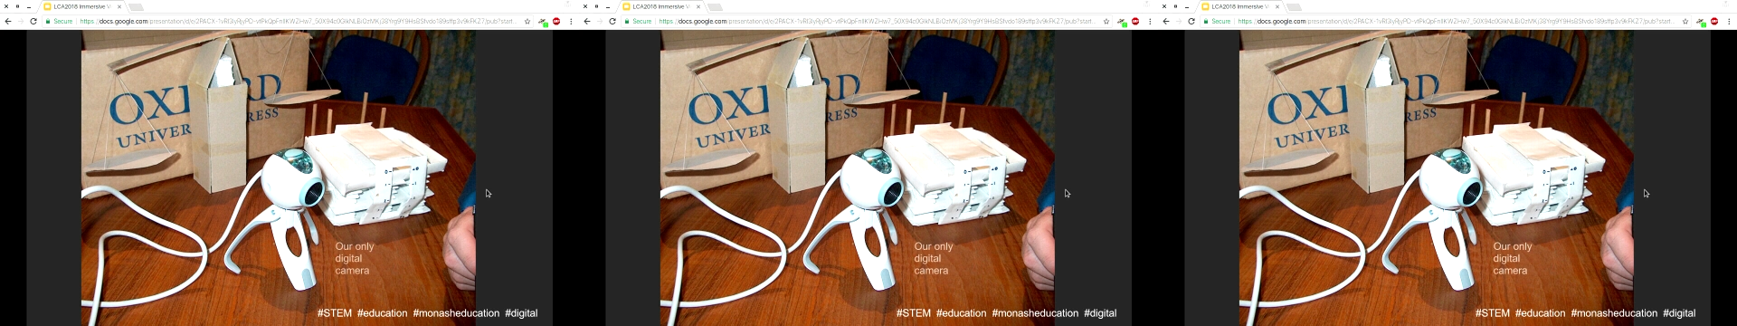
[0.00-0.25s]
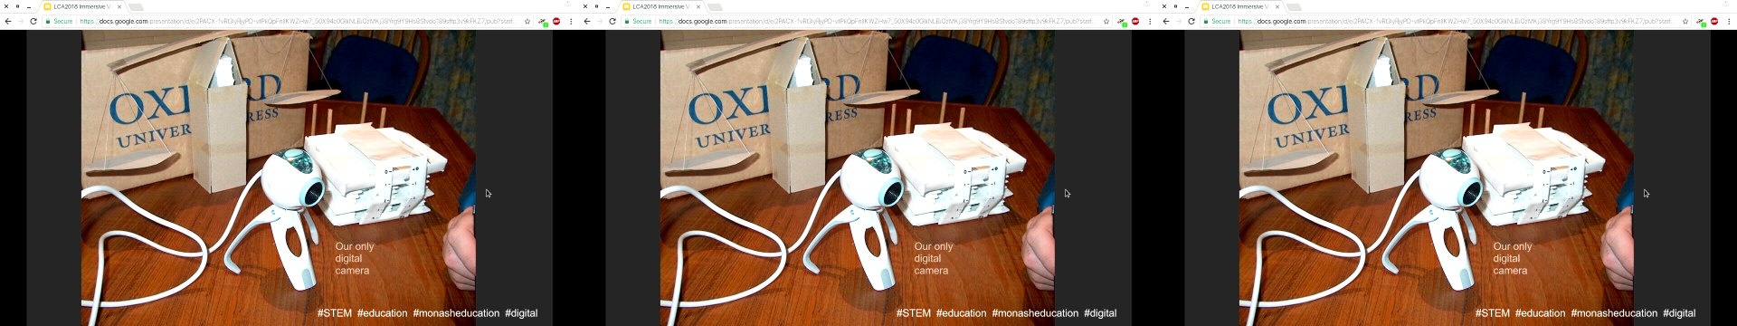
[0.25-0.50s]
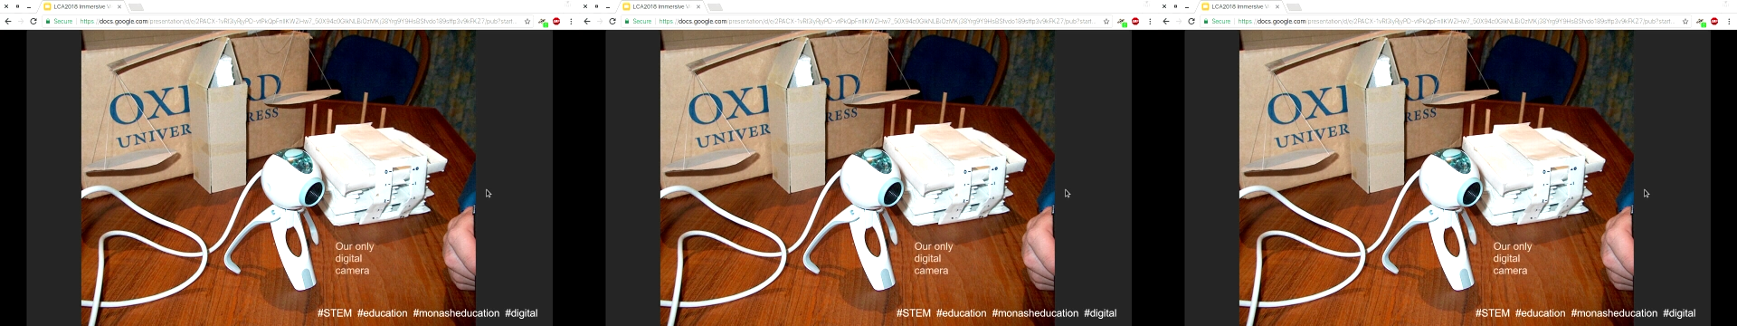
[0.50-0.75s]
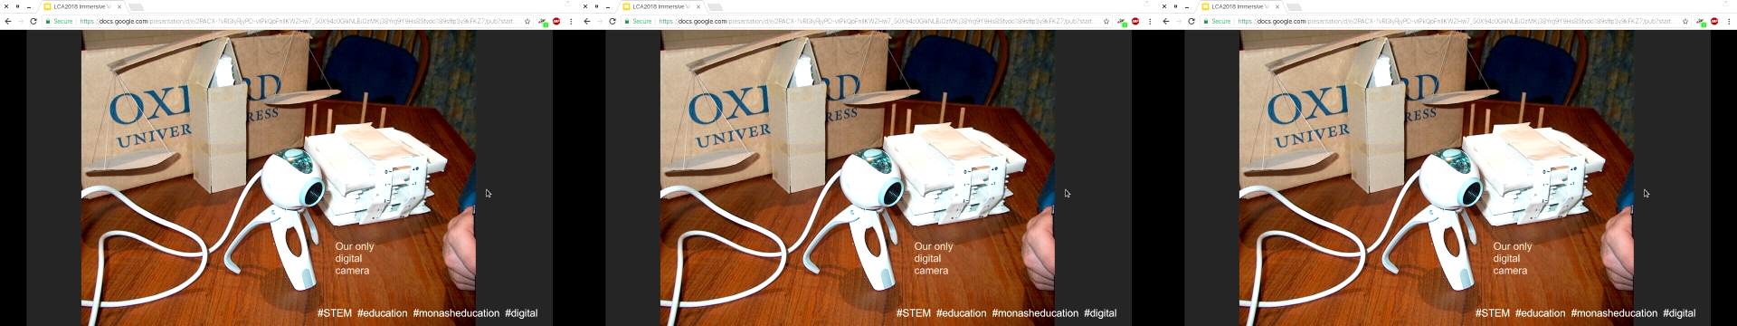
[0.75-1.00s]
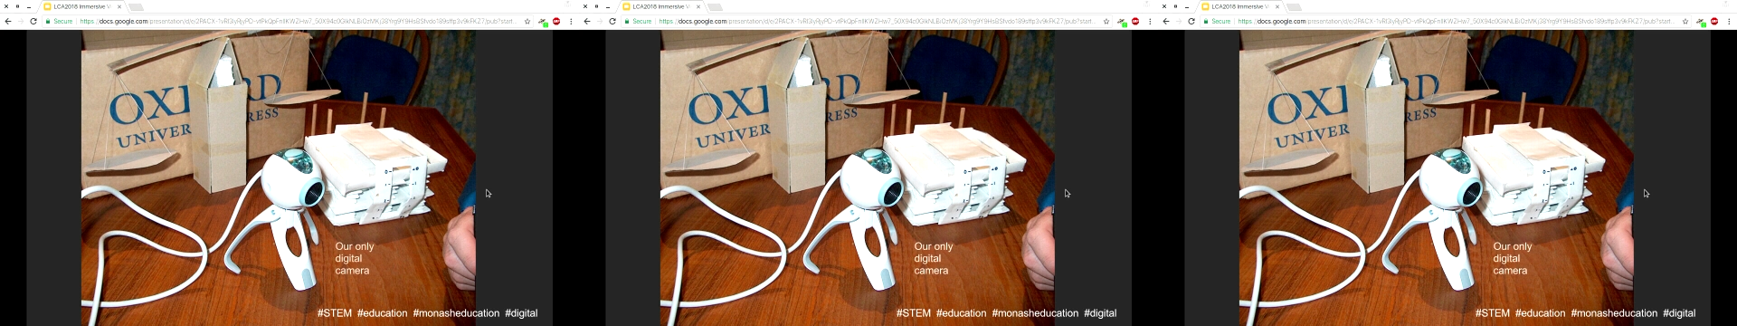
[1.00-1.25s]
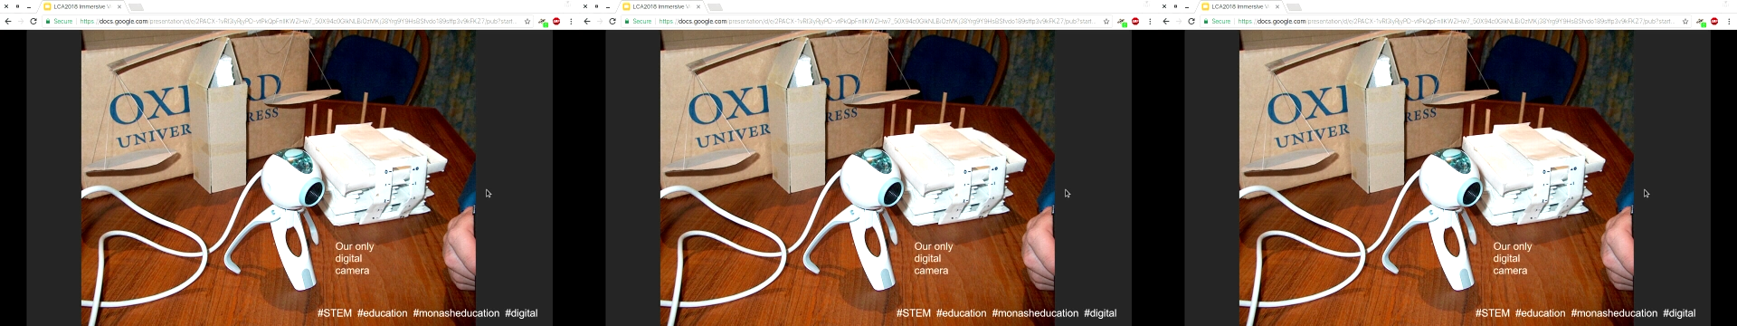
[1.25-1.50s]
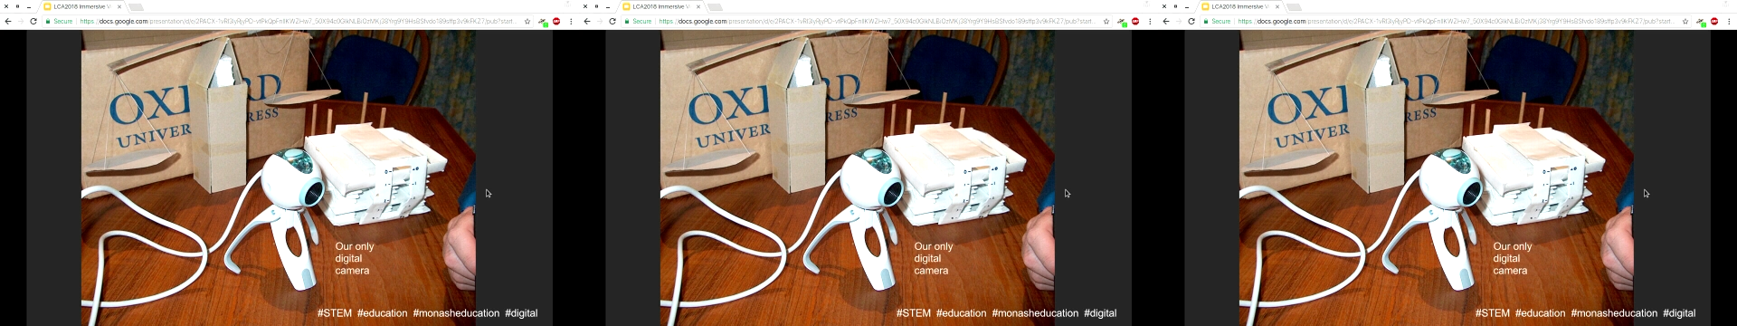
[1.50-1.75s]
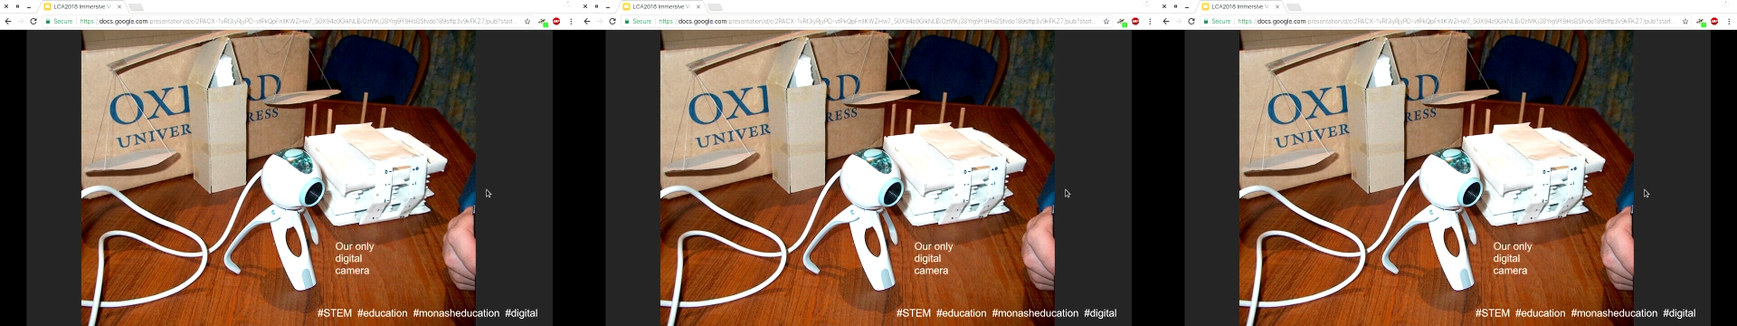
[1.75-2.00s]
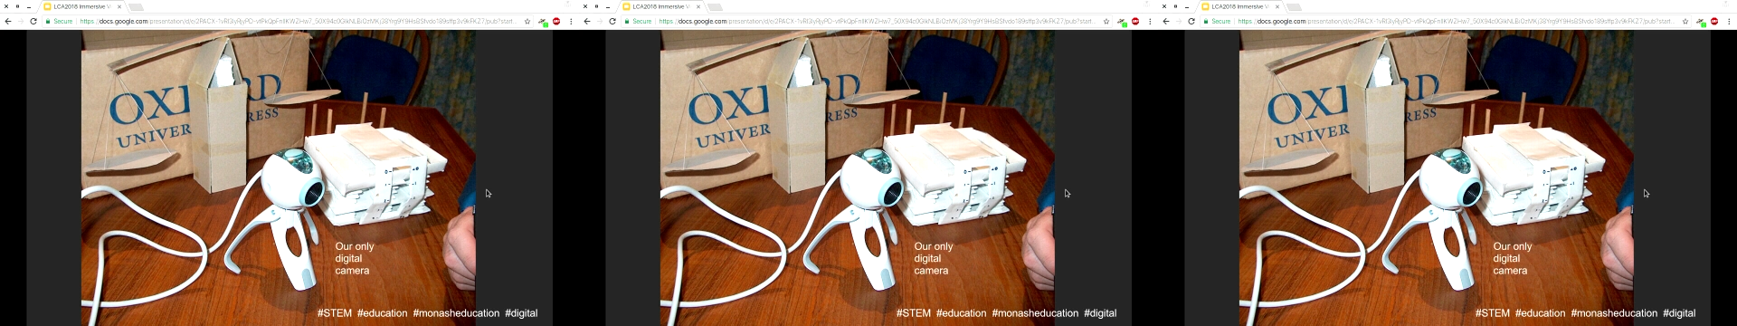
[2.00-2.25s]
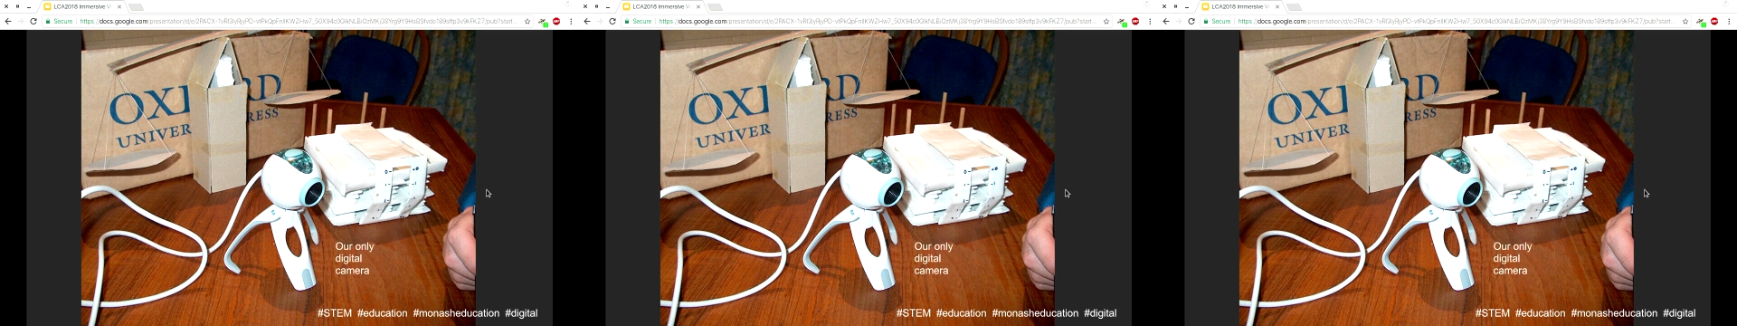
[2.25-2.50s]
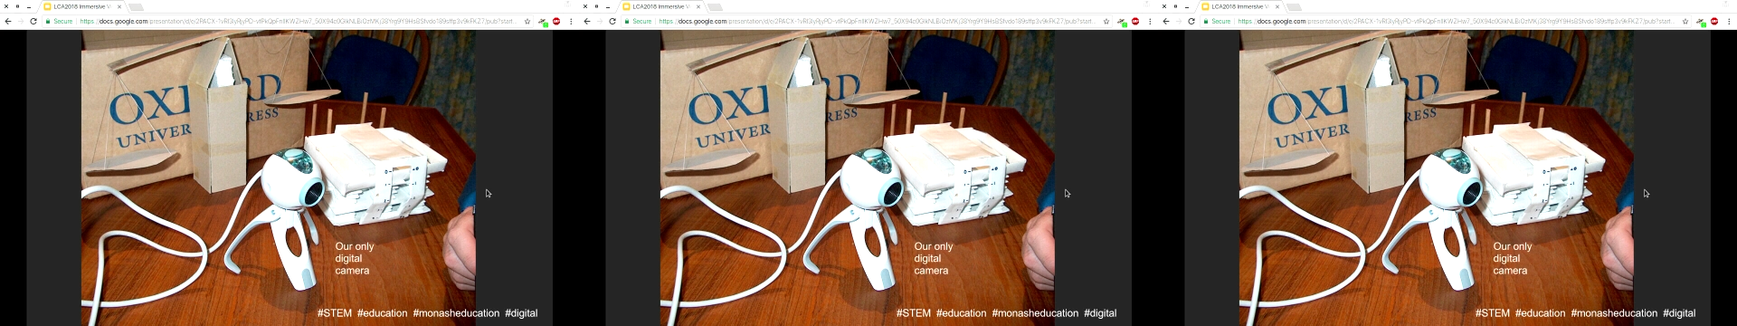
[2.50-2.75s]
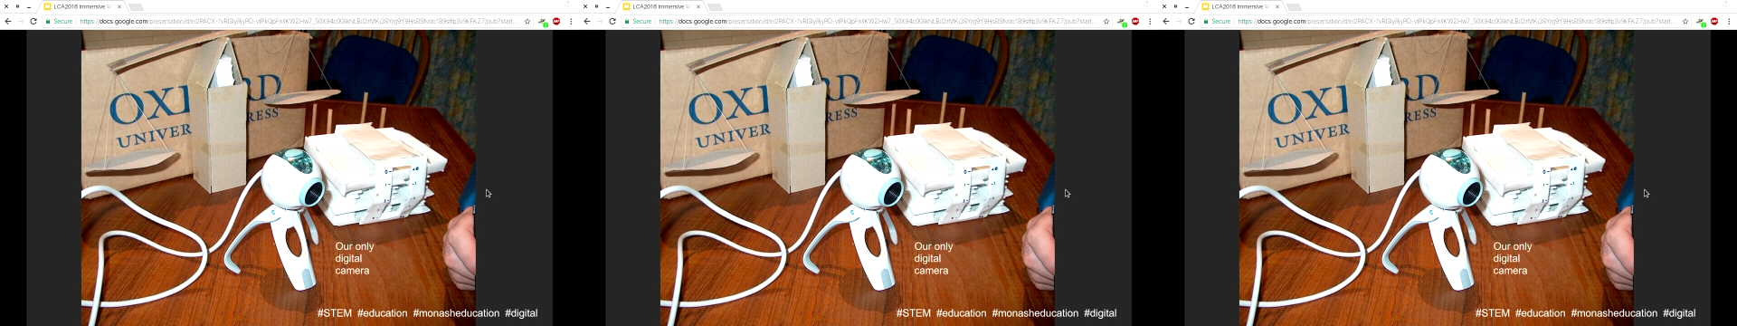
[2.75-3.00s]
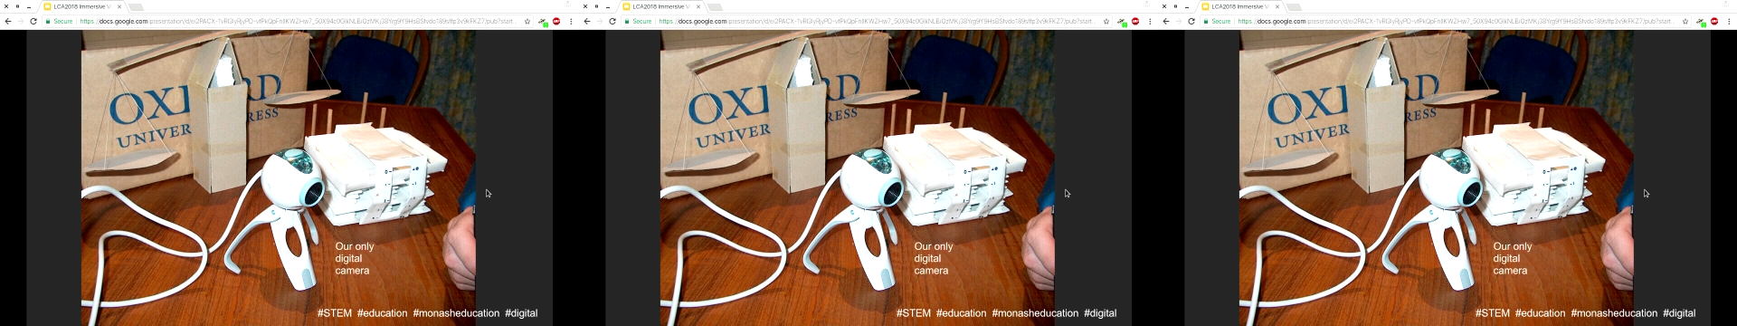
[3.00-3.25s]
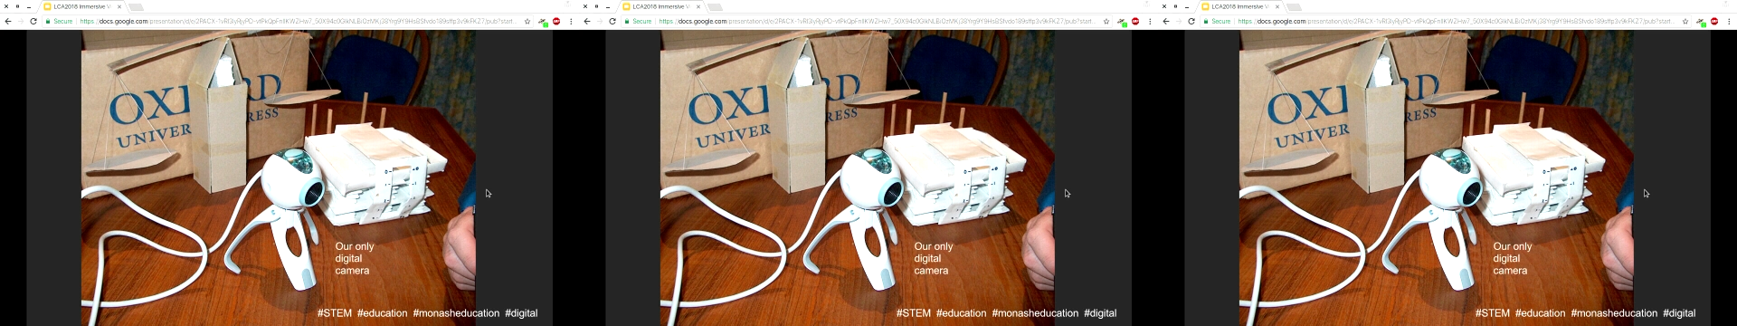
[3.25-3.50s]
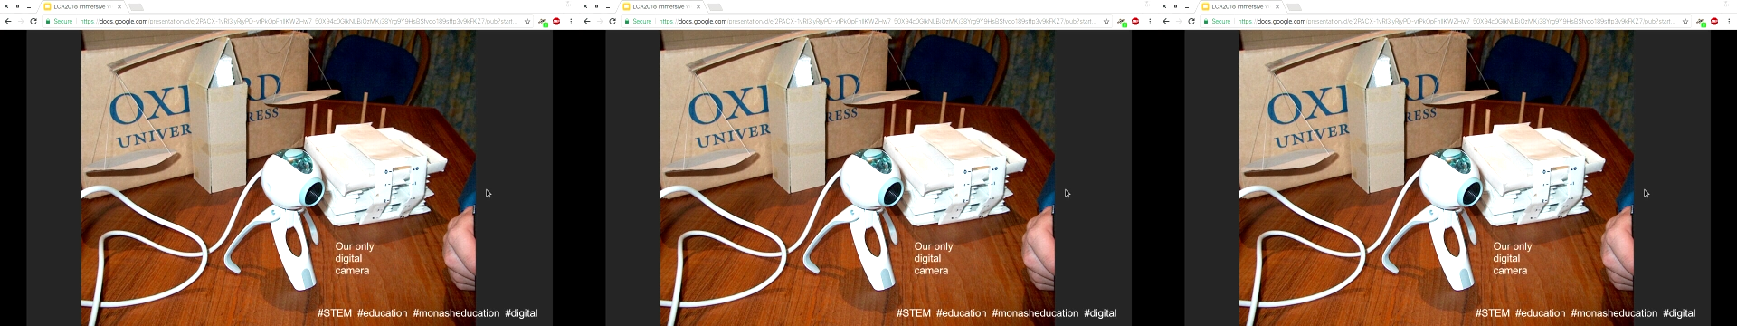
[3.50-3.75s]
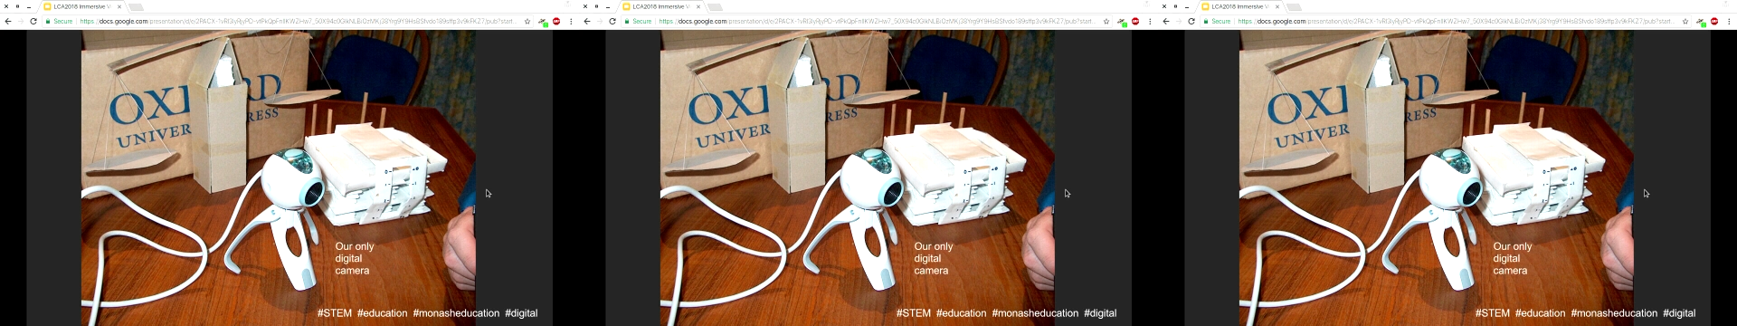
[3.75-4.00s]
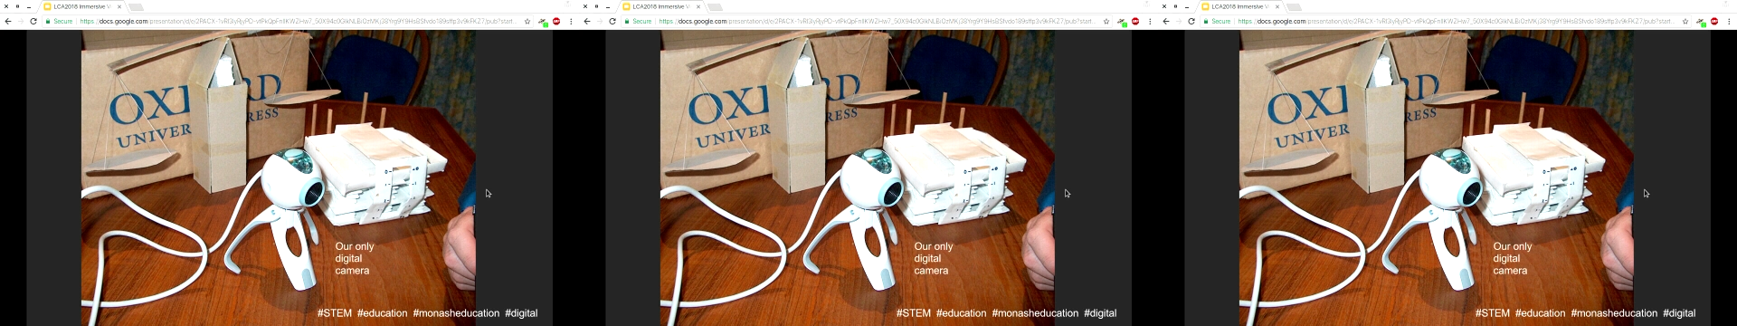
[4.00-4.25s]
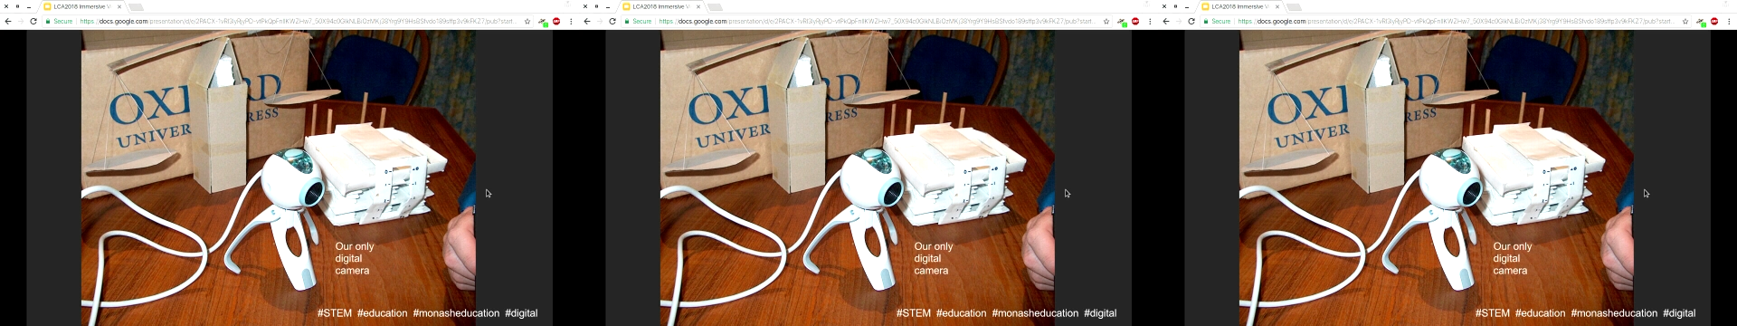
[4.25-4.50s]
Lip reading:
Nobody's mouth can be seen.